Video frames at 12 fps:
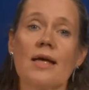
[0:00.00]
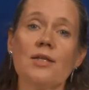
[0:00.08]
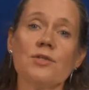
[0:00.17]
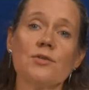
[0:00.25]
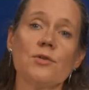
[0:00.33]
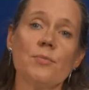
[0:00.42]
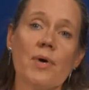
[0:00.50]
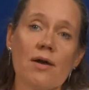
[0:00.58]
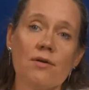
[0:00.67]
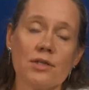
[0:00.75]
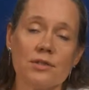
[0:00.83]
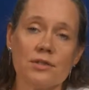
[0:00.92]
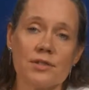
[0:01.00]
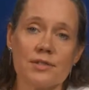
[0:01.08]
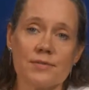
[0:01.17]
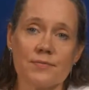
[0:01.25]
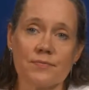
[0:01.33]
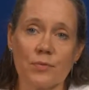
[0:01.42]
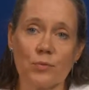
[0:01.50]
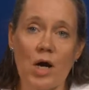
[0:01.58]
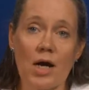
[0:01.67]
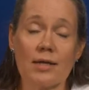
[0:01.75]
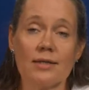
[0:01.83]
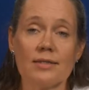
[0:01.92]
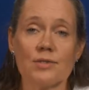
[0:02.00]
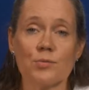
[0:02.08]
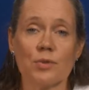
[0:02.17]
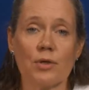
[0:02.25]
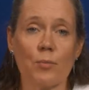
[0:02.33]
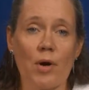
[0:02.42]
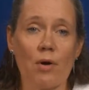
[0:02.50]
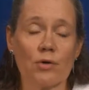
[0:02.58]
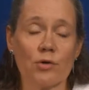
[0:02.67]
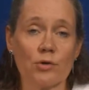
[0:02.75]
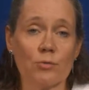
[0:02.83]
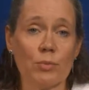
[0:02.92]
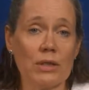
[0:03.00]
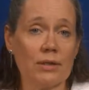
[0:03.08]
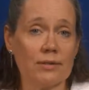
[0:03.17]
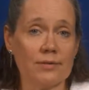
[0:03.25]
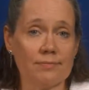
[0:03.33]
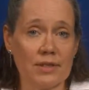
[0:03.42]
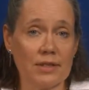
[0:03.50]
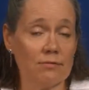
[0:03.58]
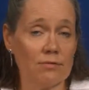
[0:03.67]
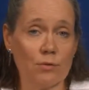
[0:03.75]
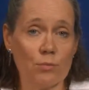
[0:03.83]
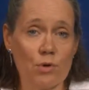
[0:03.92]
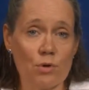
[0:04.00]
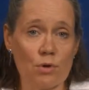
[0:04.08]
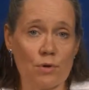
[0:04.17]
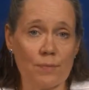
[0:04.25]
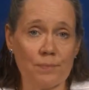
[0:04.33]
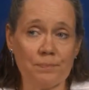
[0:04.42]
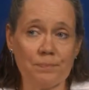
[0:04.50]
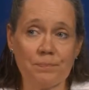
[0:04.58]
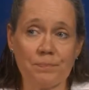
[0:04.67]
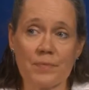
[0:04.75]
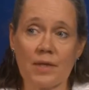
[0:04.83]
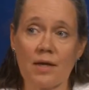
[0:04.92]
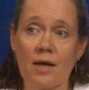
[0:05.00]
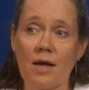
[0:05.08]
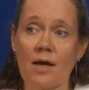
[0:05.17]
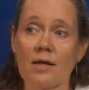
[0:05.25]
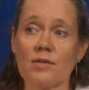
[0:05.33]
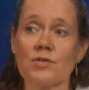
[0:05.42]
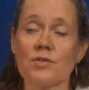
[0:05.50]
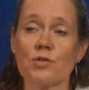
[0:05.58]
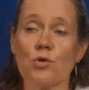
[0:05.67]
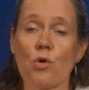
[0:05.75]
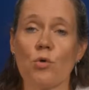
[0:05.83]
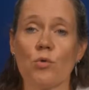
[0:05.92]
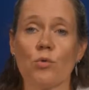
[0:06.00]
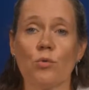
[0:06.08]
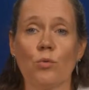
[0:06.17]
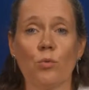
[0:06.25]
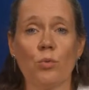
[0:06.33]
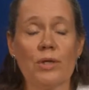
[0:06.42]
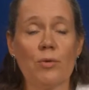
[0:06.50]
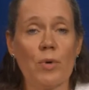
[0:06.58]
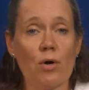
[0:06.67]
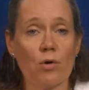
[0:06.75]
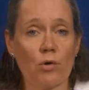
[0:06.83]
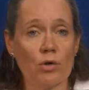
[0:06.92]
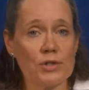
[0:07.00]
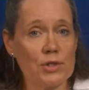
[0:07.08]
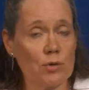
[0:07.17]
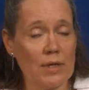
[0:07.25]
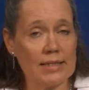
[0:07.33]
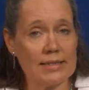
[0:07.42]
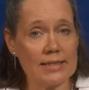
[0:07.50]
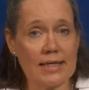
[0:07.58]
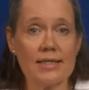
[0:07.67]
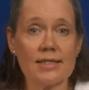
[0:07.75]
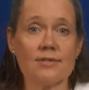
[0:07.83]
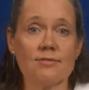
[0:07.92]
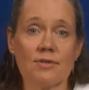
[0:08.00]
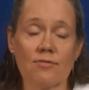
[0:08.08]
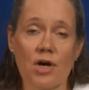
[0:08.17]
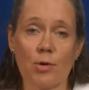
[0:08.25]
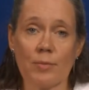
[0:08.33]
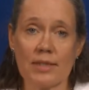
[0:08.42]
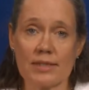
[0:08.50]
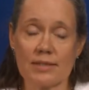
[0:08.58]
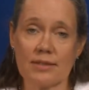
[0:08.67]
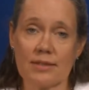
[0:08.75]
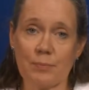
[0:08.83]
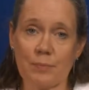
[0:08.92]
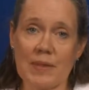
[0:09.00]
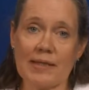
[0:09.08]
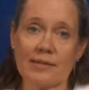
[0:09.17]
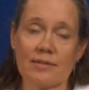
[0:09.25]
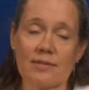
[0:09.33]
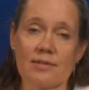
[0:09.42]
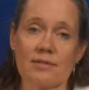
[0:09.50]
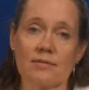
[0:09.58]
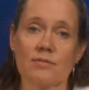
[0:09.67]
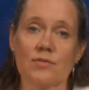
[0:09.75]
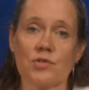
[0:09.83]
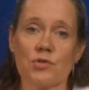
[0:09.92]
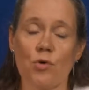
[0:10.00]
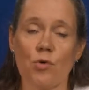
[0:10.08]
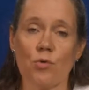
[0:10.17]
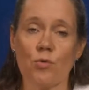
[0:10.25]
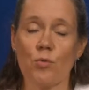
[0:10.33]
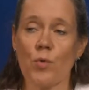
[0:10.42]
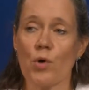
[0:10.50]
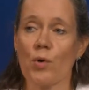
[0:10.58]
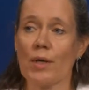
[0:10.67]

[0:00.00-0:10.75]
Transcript: Then to the barriers. Why is wind power not built even more? So wind power also has negative environmental impacts. So